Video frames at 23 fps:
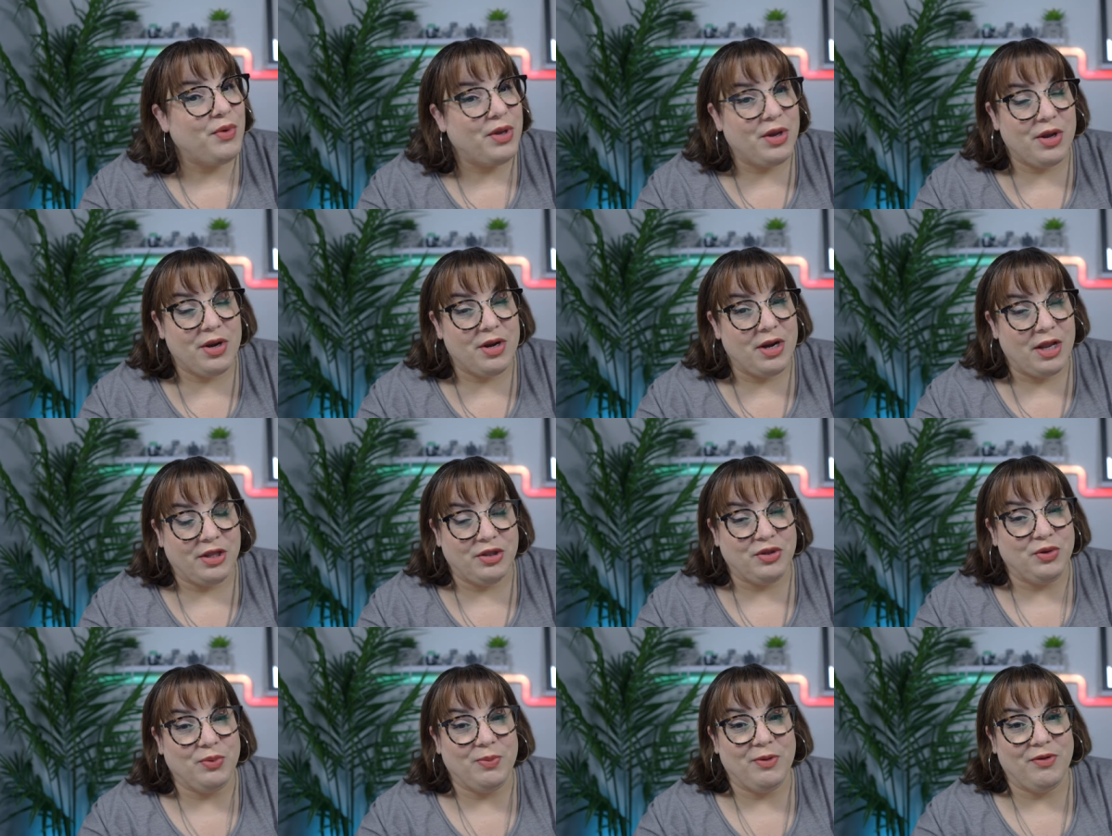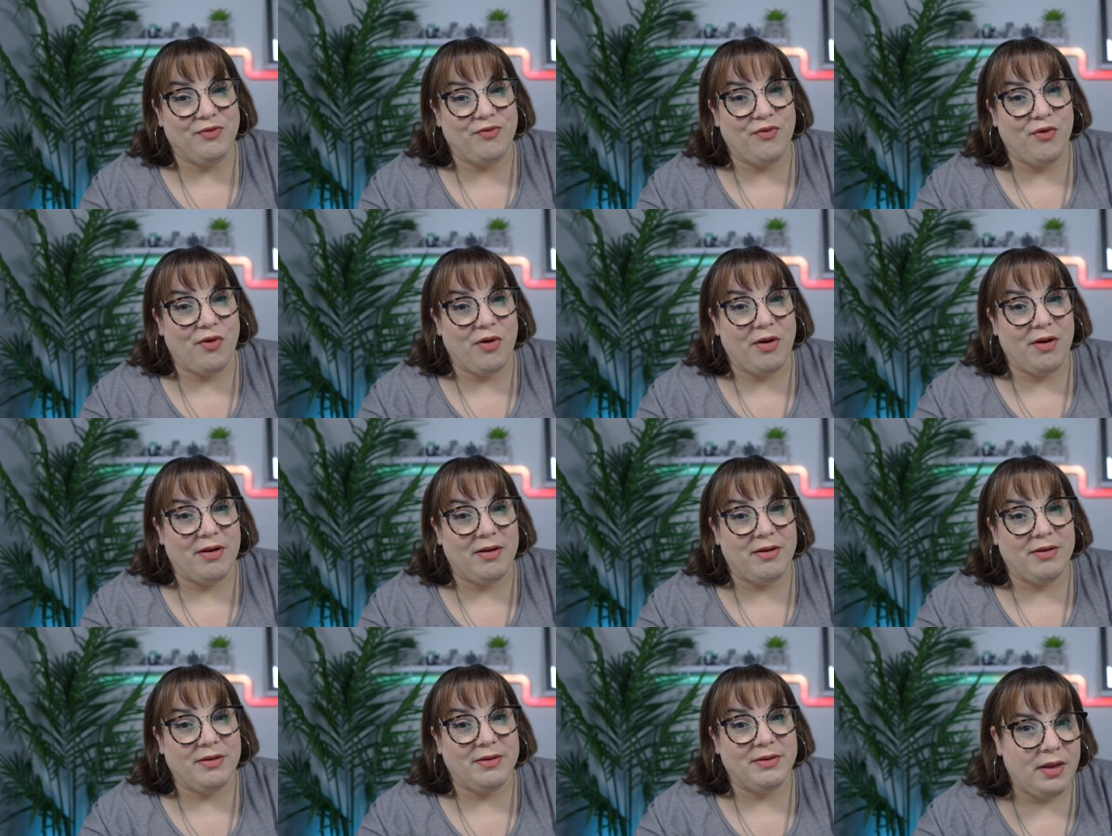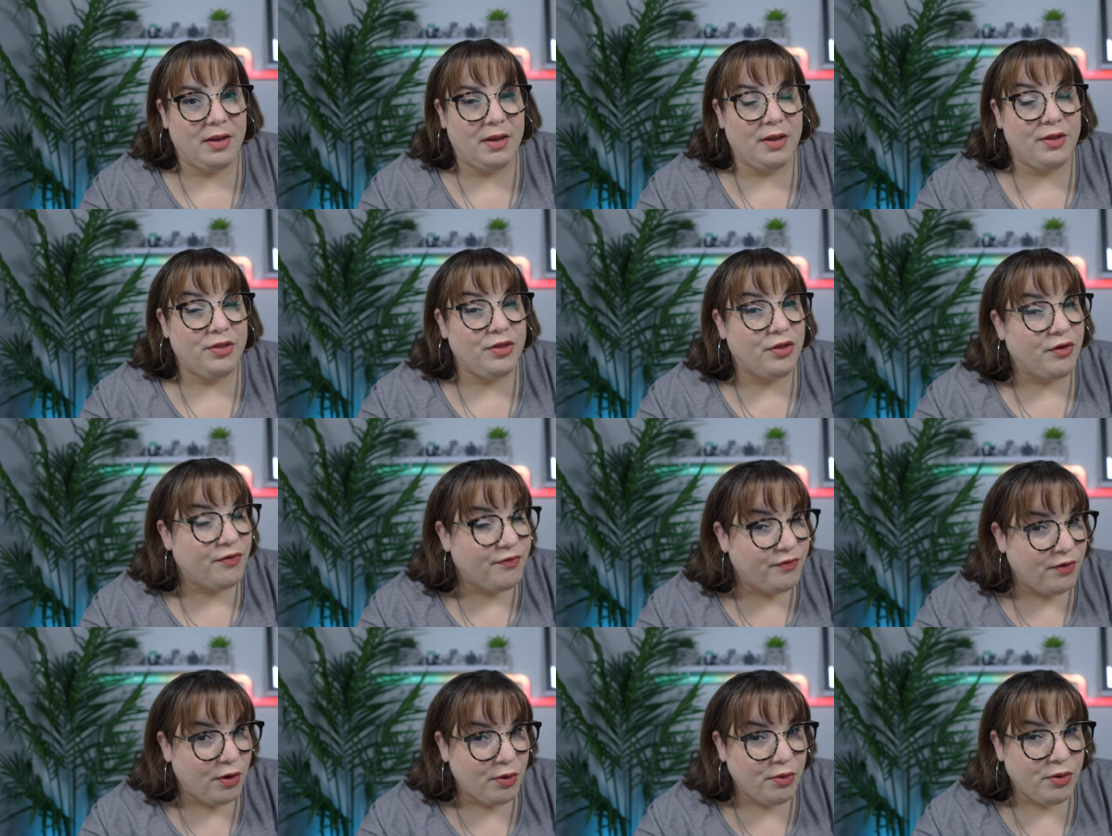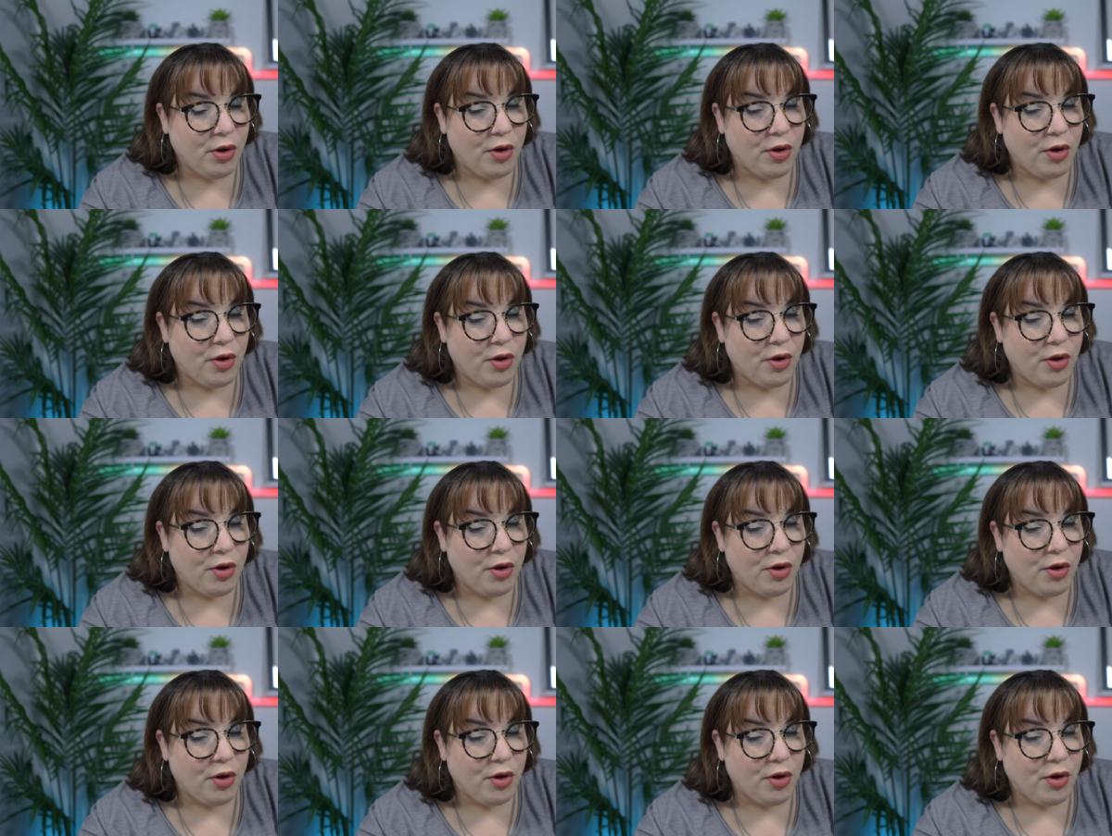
we could not do before. The phone